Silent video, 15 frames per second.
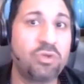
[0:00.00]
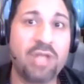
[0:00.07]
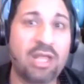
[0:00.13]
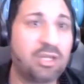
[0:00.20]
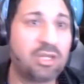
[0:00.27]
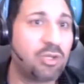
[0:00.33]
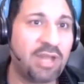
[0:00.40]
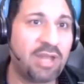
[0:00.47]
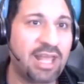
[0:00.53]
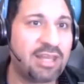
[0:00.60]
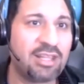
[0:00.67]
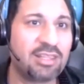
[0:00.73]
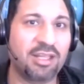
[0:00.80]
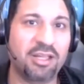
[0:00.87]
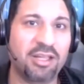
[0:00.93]
you're not doing
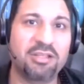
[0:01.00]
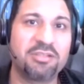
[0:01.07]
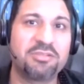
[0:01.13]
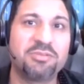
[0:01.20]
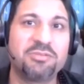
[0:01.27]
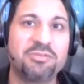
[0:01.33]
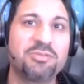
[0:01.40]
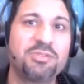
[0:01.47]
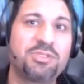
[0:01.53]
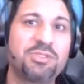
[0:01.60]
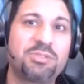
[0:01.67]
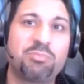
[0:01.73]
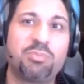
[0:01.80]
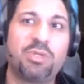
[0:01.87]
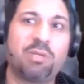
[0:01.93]
anything.
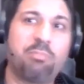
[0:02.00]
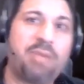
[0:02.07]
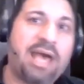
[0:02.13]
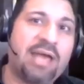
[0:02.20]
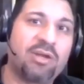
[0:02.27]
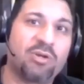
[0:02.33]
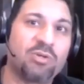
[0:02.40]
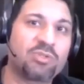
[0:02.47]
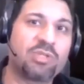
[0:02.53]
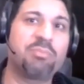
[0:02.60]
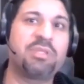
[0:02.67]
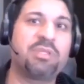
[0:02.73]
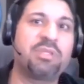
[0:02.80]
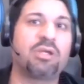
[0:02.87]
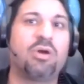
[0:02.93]
Just put a banner or
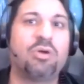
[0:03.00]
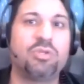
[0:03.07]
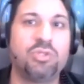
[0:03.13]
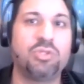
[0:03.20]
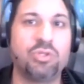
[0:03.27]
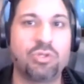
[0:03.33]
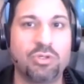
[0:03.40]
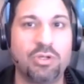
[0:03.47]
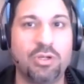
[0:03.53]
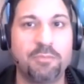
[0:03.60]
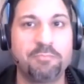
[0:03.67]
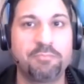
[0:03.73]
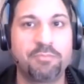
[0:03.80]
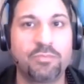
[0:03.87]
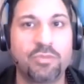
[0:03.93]
something on your
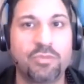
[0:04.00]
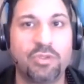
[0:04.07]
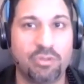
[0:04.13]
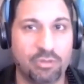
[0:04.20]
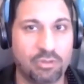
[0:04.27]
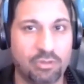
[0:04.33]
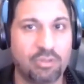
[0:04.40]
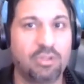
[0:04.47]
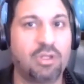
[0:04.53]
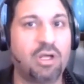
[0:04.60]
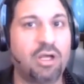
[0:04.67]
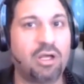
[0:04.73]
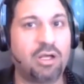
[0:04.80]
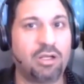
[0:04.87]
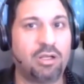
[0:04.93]

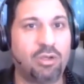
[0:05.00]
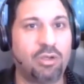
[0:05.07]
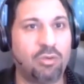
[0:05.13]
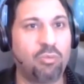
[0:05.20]
uh,